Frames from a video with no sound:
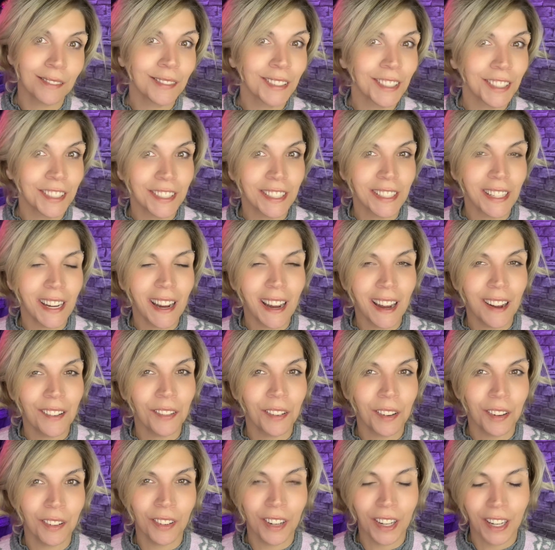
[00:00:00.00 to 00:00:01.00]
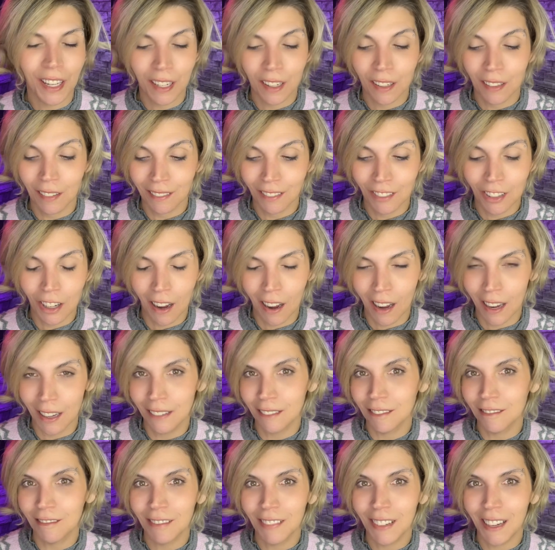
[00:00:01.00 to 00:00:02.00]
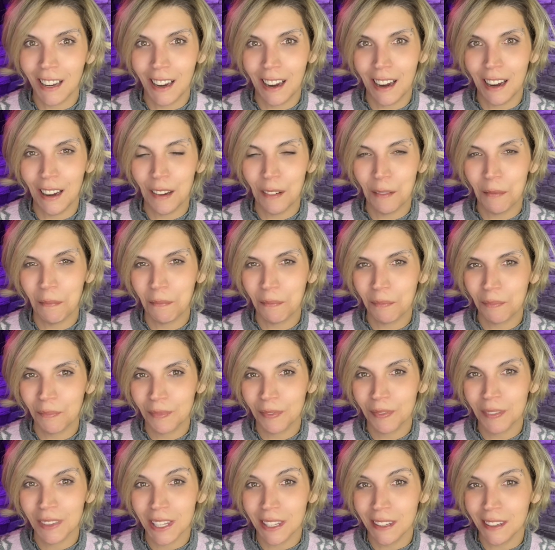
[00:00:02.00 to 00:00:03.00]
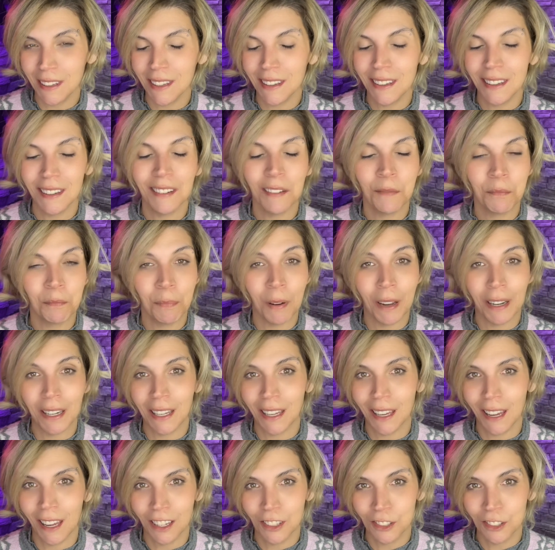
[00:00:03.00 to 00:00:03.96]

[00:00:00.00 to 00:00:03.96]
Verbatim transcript: which I've already got um, bunny